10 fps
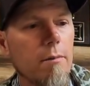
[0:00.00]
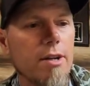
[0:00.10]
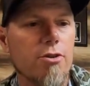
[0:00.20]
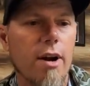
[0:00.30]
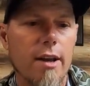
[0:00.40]

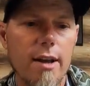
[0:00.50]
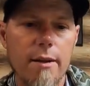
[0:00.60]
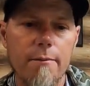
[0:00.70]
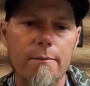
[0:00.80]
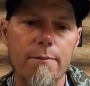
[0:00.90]
by Strike
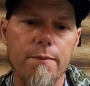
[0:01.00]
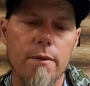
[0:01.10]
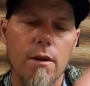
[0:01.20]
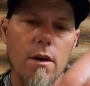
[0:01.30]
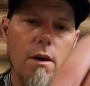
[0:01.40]
King,
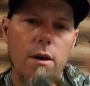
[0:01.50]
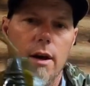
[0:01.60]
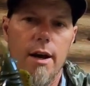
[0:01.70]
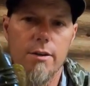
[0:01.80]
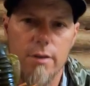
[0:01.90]

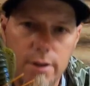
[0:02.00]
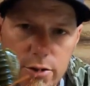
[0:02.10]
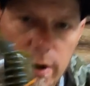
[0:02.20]
excellent